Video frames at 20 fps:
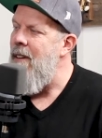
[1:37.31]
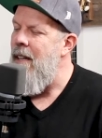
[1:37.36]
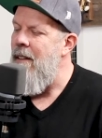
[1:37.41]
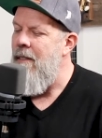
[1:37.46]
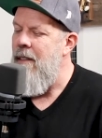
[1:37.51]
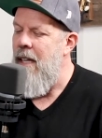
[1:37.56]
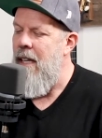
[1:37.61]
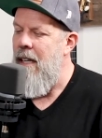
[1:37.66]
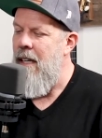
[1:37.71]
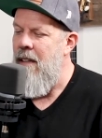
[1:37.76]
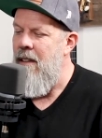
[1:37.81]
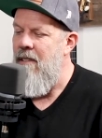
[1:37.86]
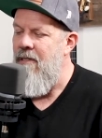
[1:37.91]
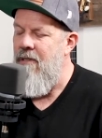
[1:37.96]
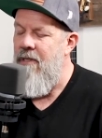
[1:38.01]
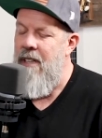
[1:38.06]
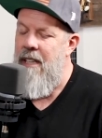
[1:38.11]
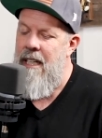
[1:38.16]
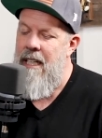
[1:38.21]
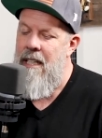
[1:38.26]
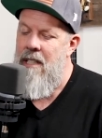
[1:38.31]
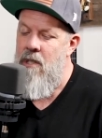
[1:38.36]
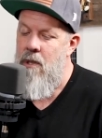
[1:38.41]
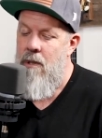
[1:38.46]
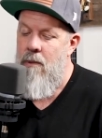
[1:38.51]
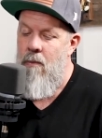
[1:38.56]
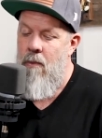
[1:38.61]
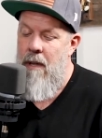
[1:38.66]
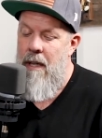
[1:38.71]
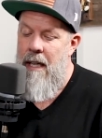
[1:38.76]
I think in the
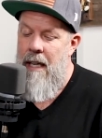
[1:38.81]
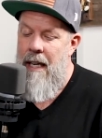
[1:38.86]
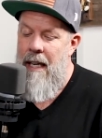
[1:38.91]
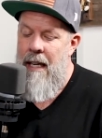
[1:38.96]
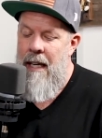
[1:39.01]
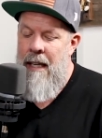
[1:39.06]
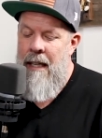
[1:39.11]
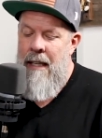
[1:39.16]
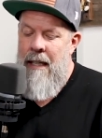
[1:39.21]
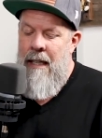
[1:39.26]
funniest way,